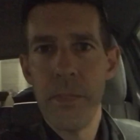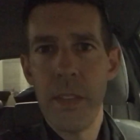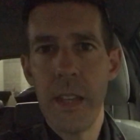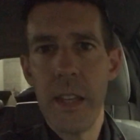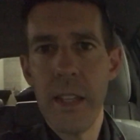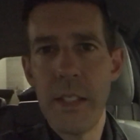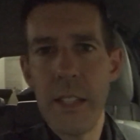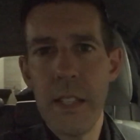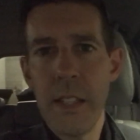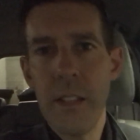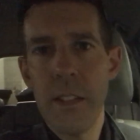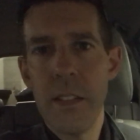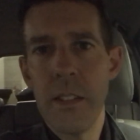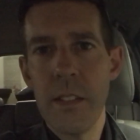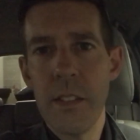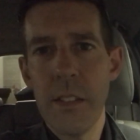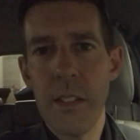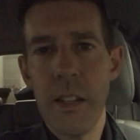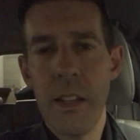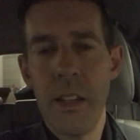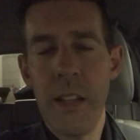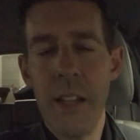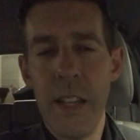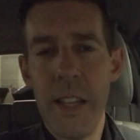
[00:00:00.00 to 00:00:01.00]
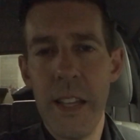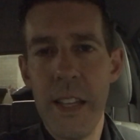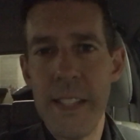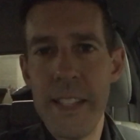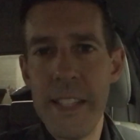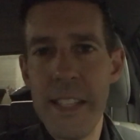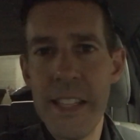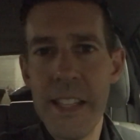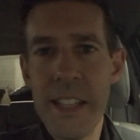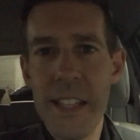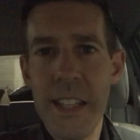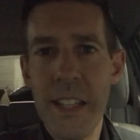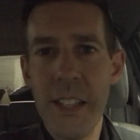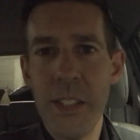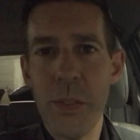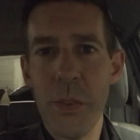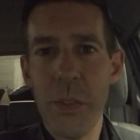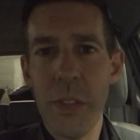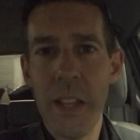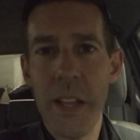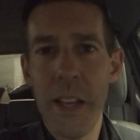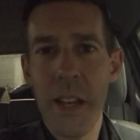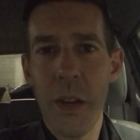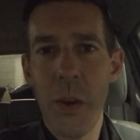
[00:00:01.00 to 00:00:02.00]
it didn't lead to a
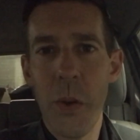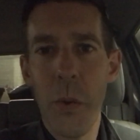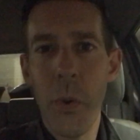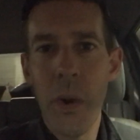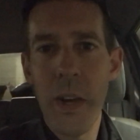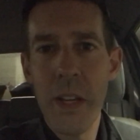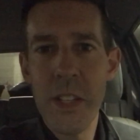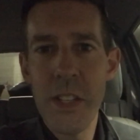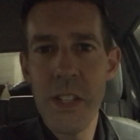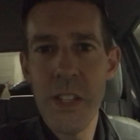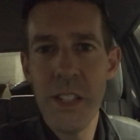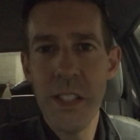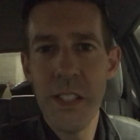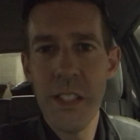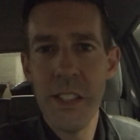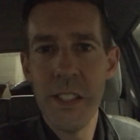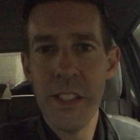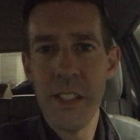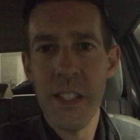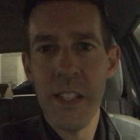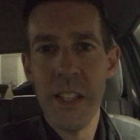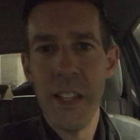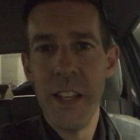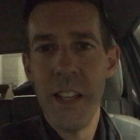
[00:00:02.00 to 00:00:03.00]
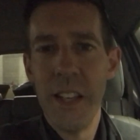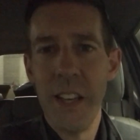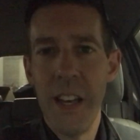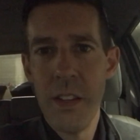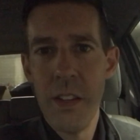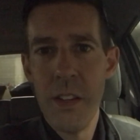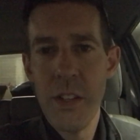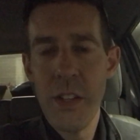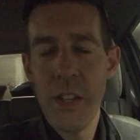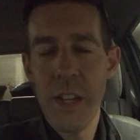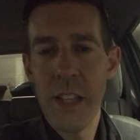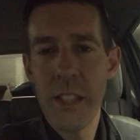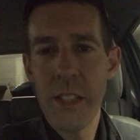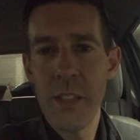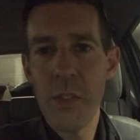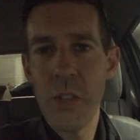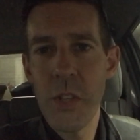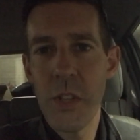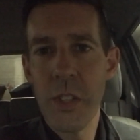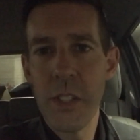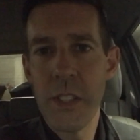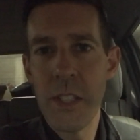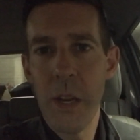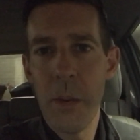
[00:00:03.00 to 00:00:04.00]
lot of questions. She asked if
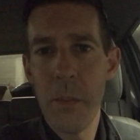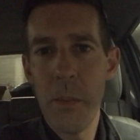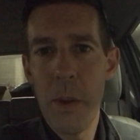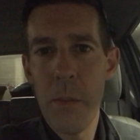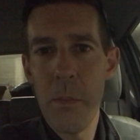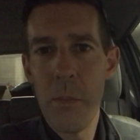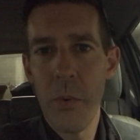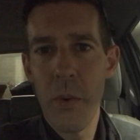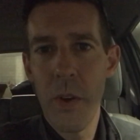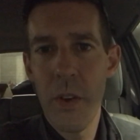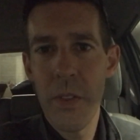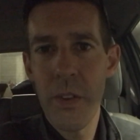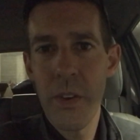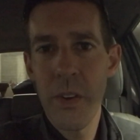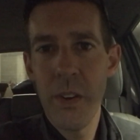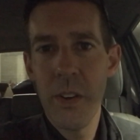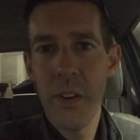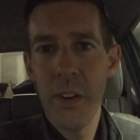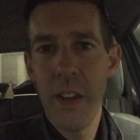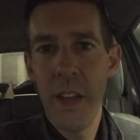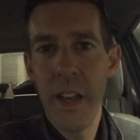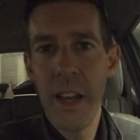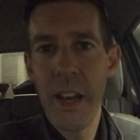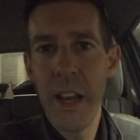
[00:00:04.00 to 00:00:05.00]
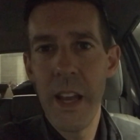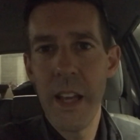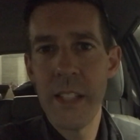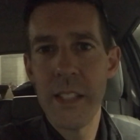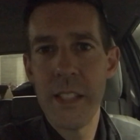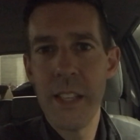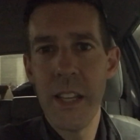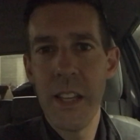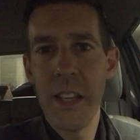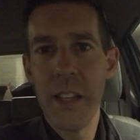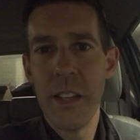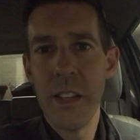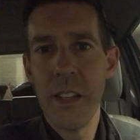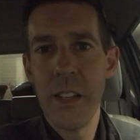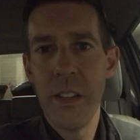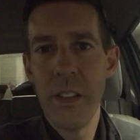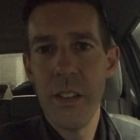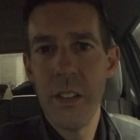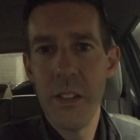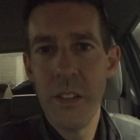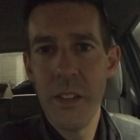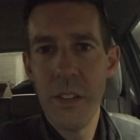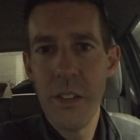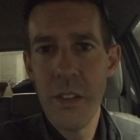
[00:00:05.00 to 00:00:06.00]
she could tell my brother, and I said,
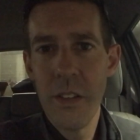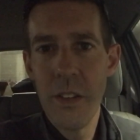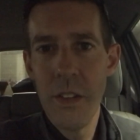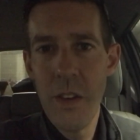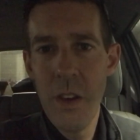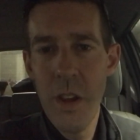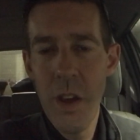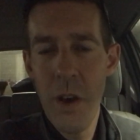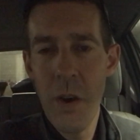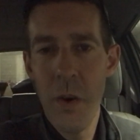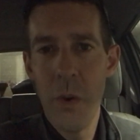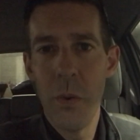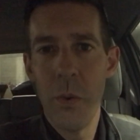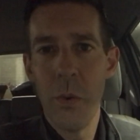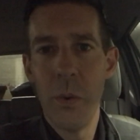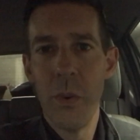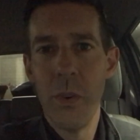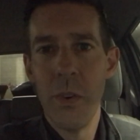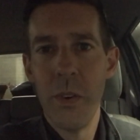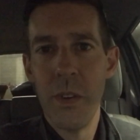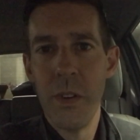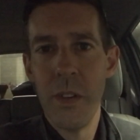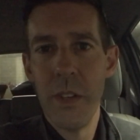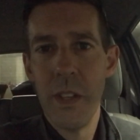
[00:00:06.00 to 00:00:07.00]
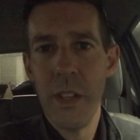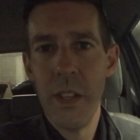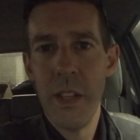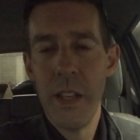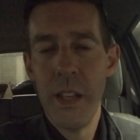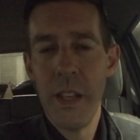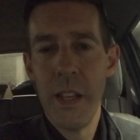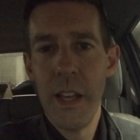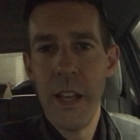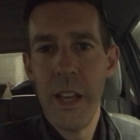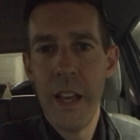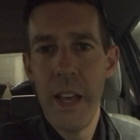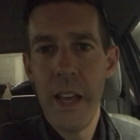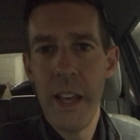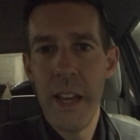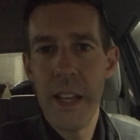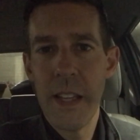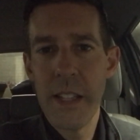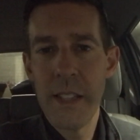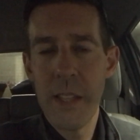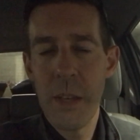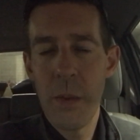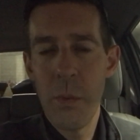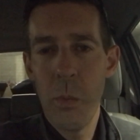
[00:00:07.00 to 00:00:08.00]
no. And I
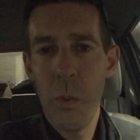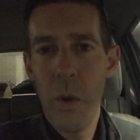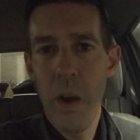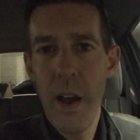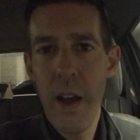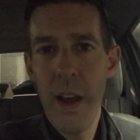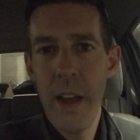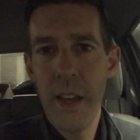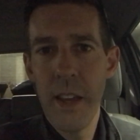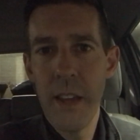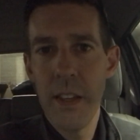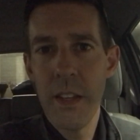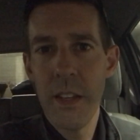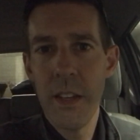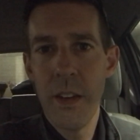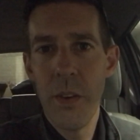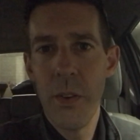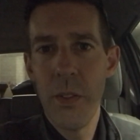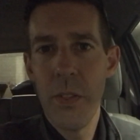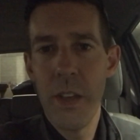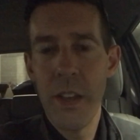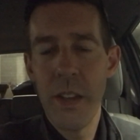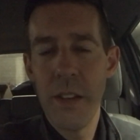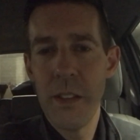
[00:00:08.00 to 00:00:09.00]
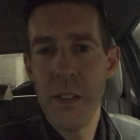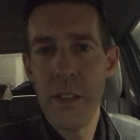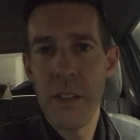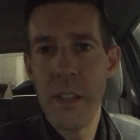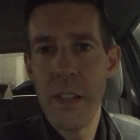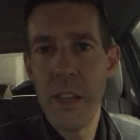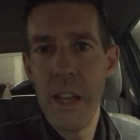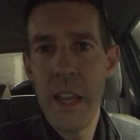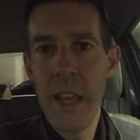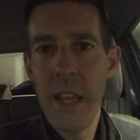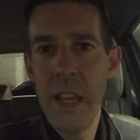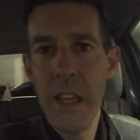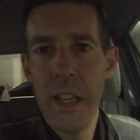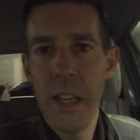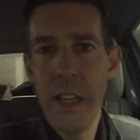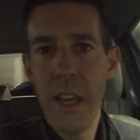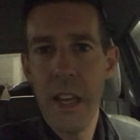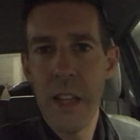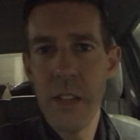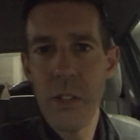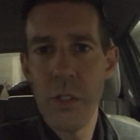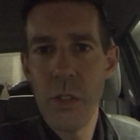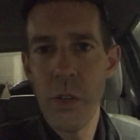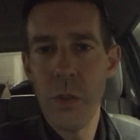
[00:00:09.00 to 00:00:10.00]
said, why? You know, that he
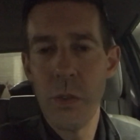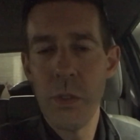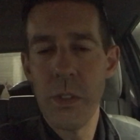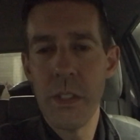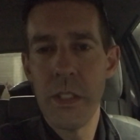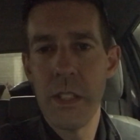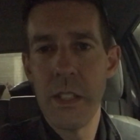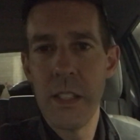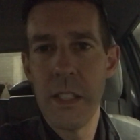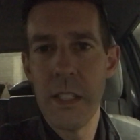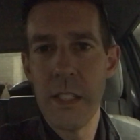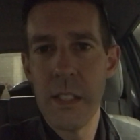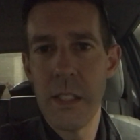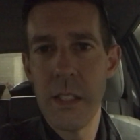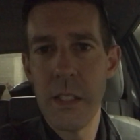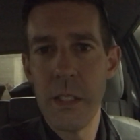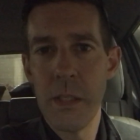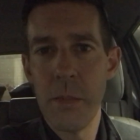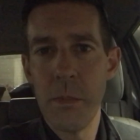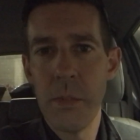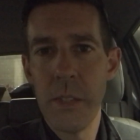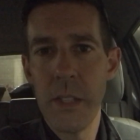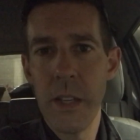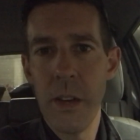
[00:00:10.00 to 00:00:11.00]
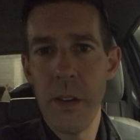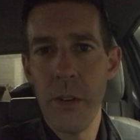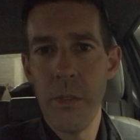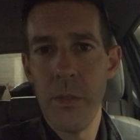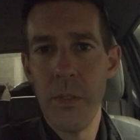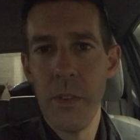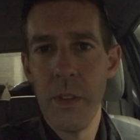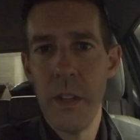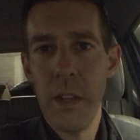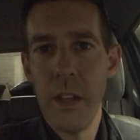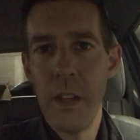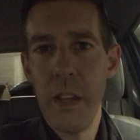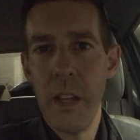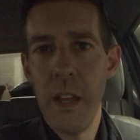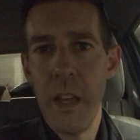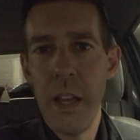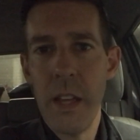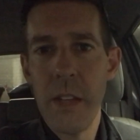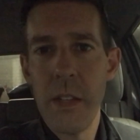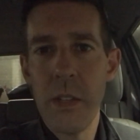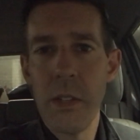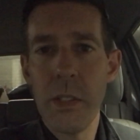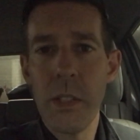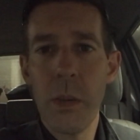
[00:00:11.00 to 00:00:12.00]
has chosen to distance himself.
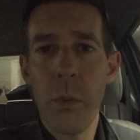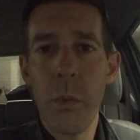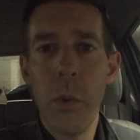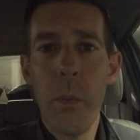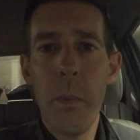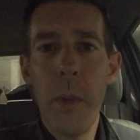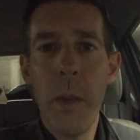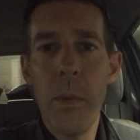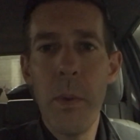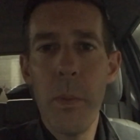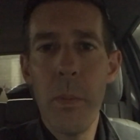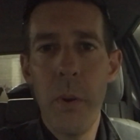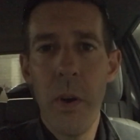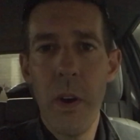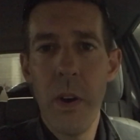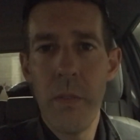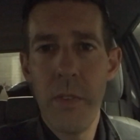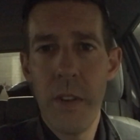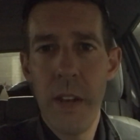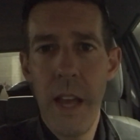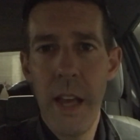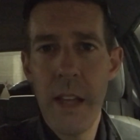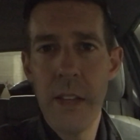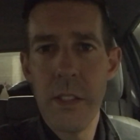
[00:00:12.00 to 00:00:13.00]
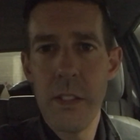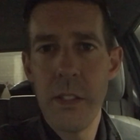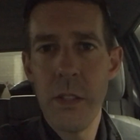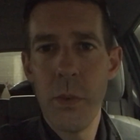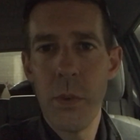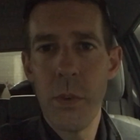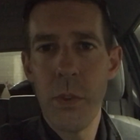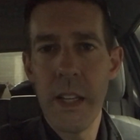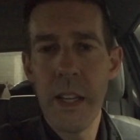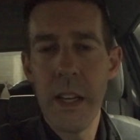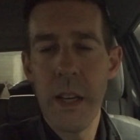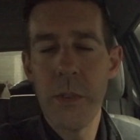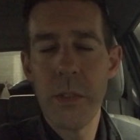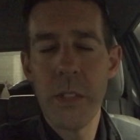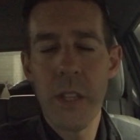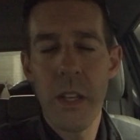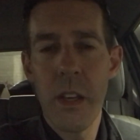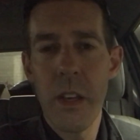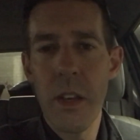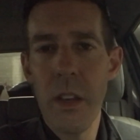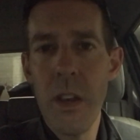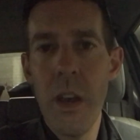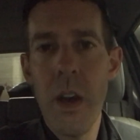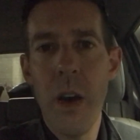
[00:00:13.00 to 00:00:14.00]
She was like, well, maybe part of it had to do with you. And I was
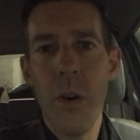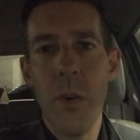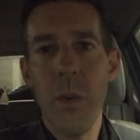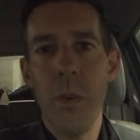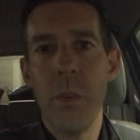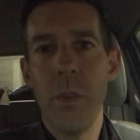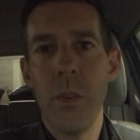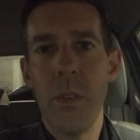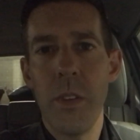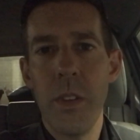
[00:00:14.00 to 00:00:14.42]
like, no,